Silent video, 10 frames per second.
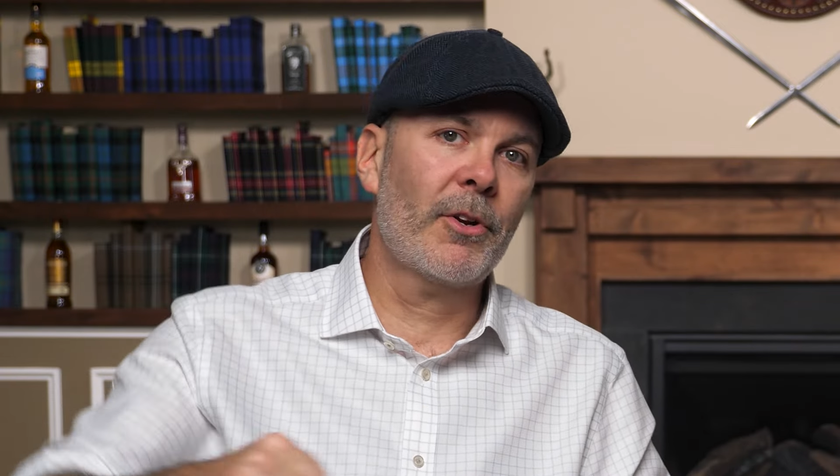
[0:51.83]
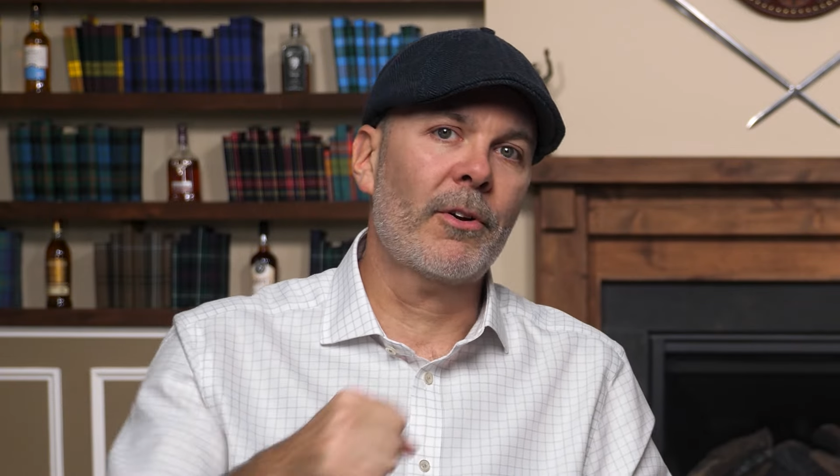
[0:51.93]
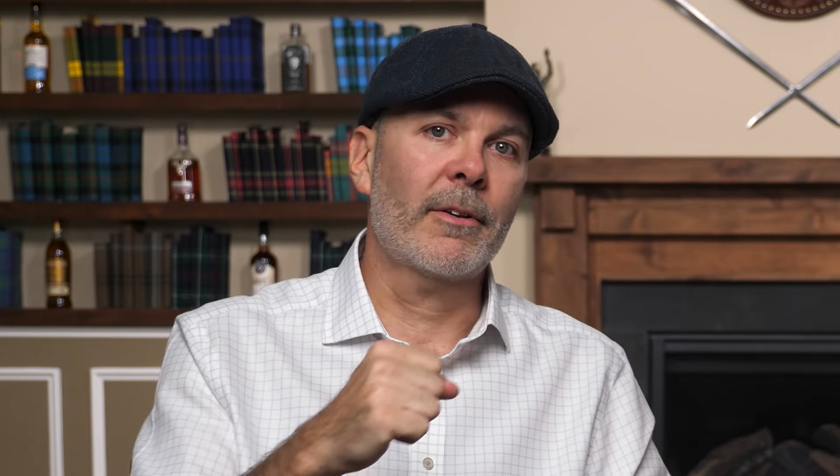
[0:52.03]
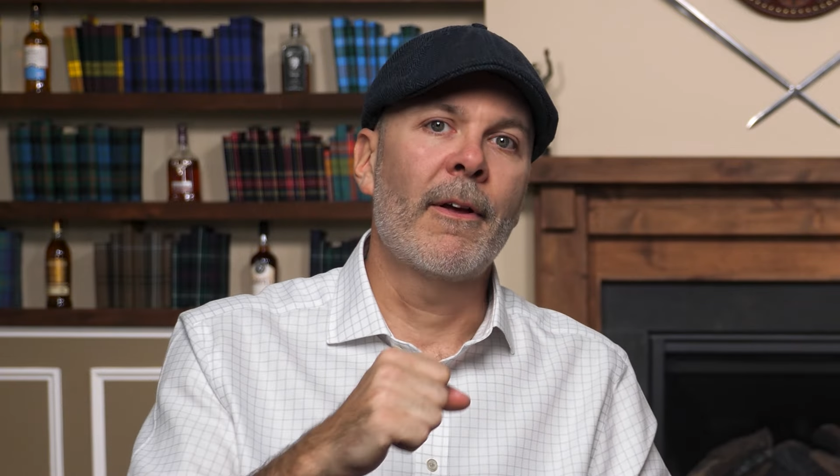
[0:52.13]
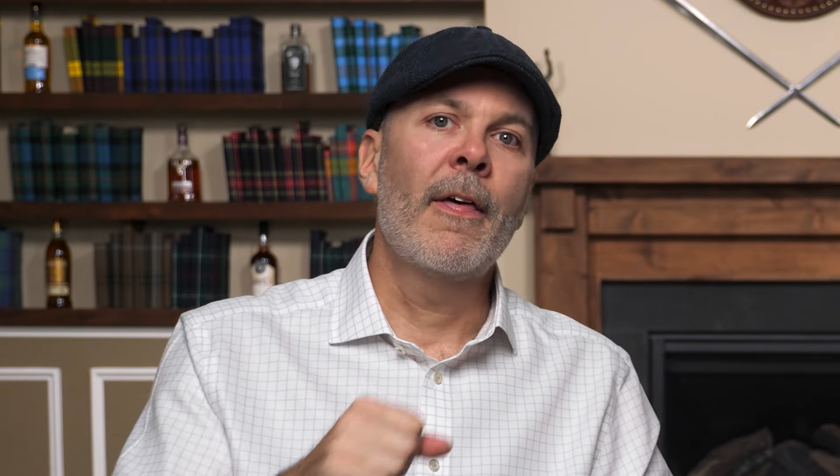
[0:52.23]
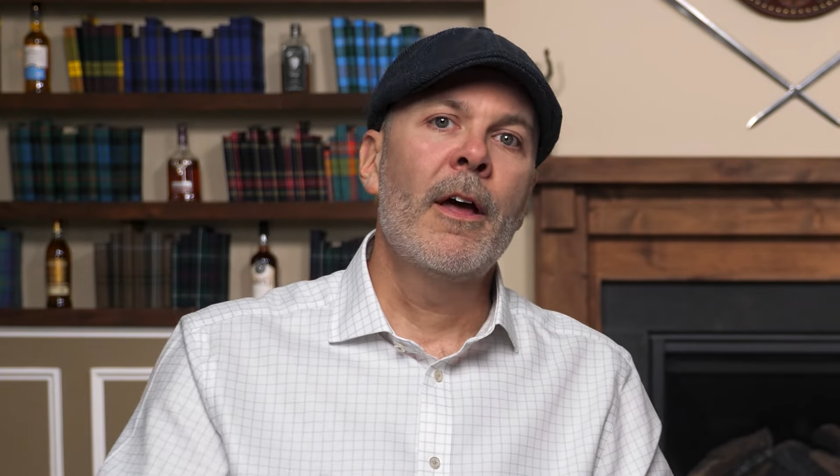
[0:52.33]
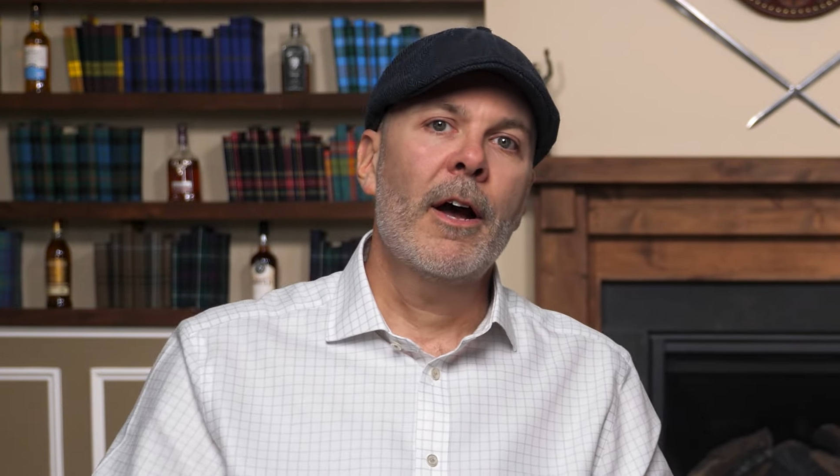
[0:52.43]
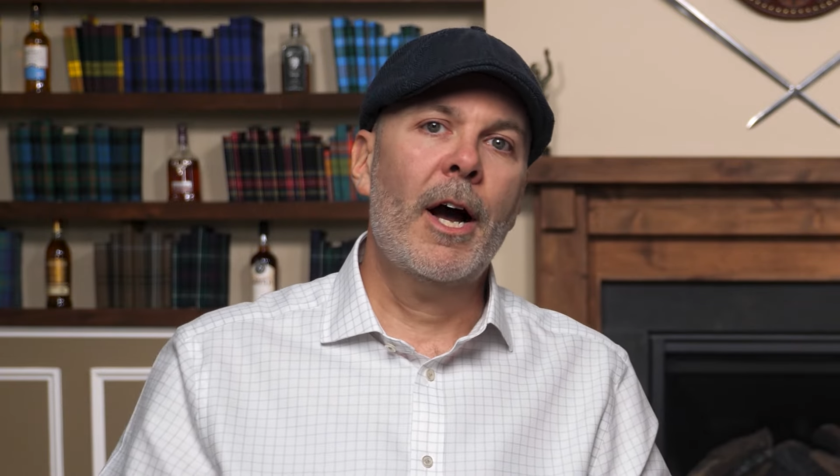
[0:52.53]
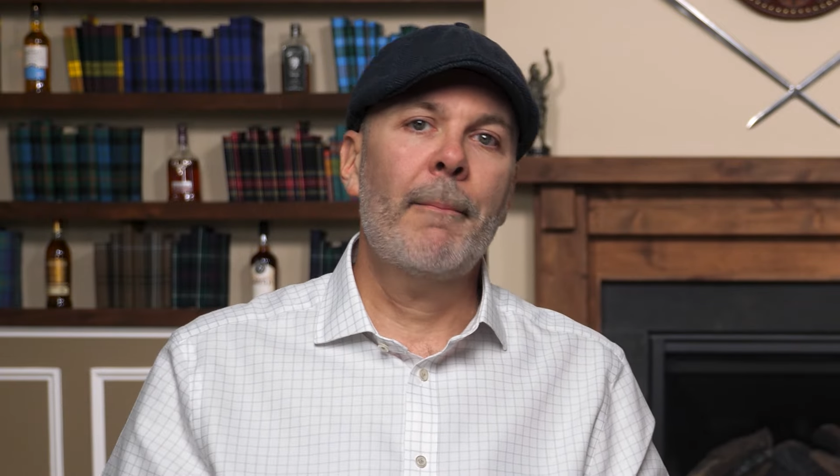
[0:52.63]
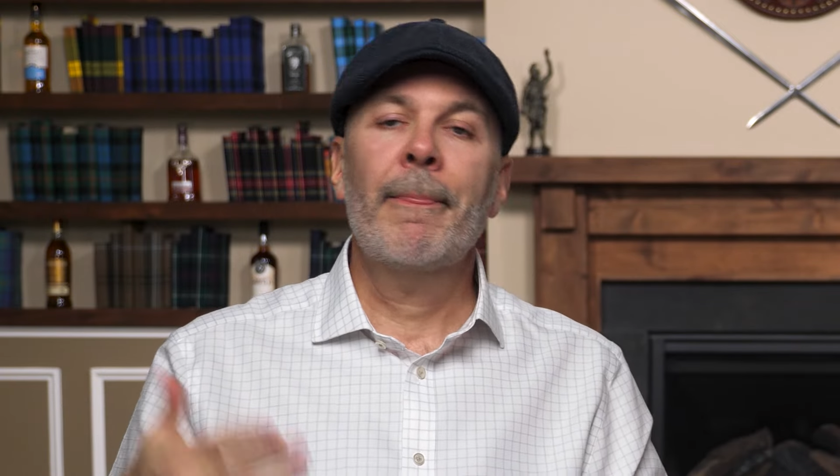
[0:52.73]
tartan.
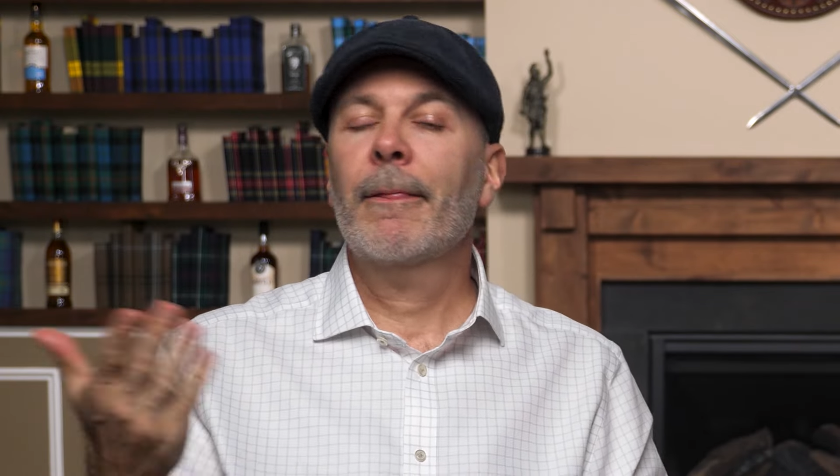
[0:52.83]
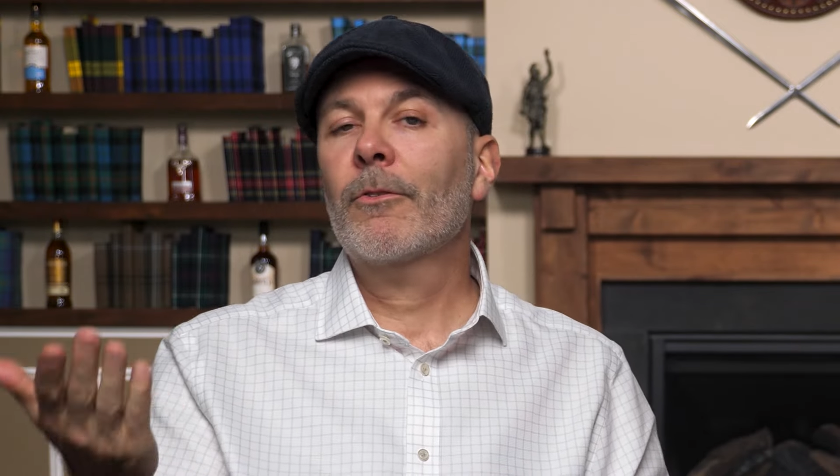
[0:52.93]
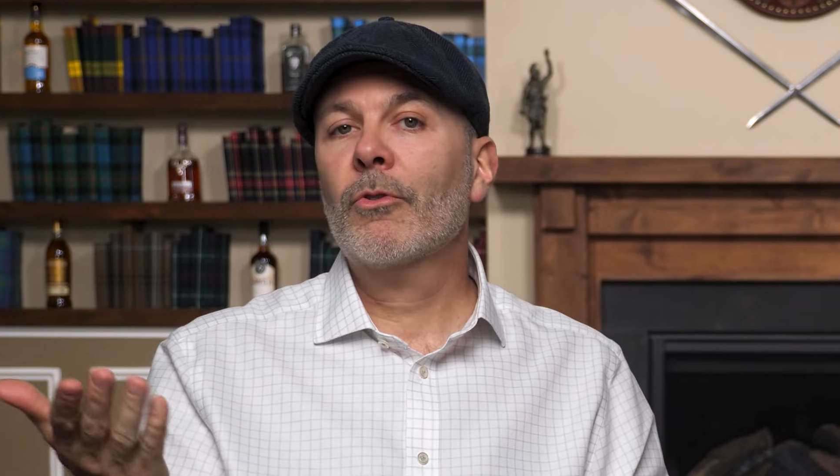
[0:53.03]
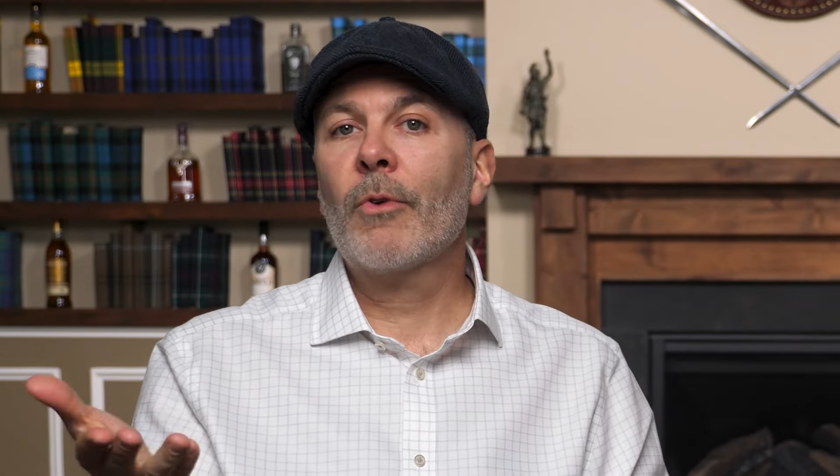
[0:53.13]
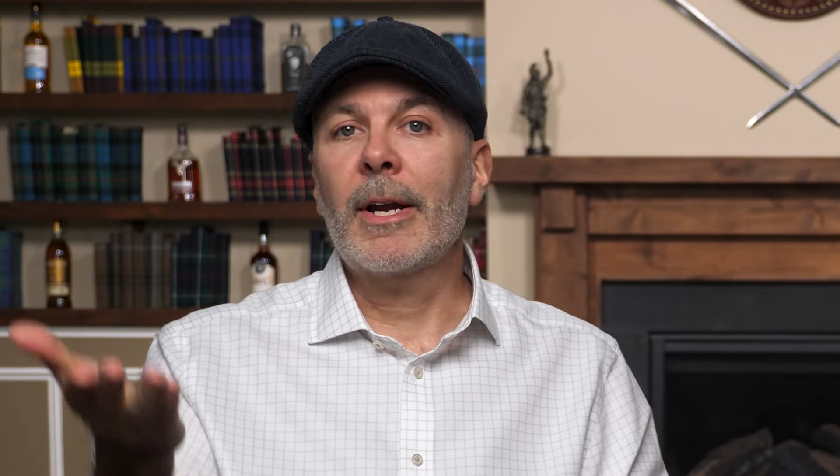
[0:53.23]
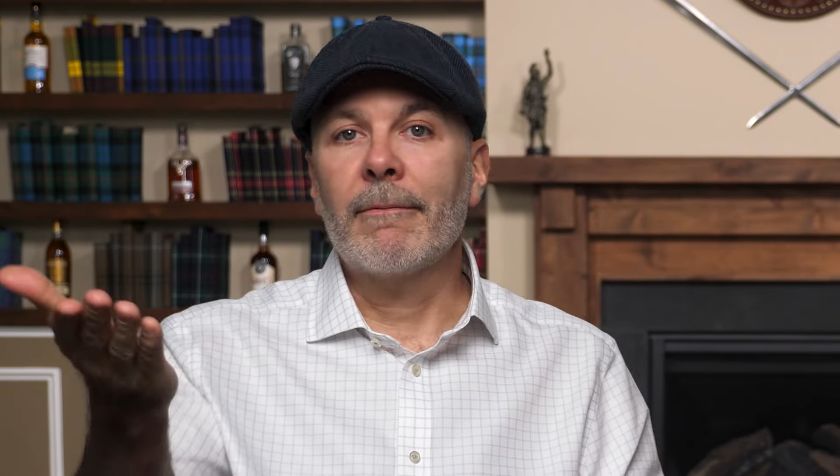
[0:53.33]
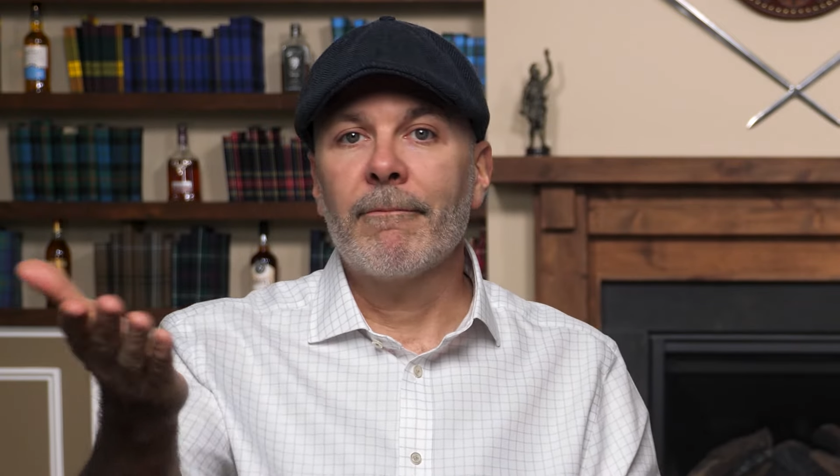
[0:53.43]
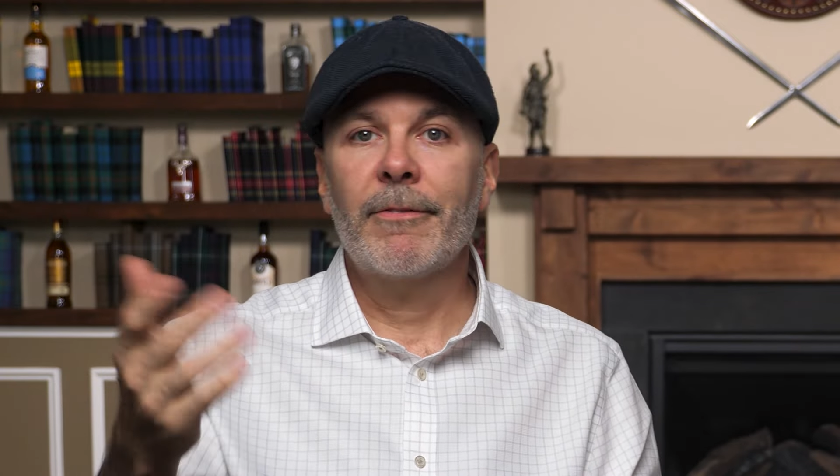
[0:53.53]
Um, great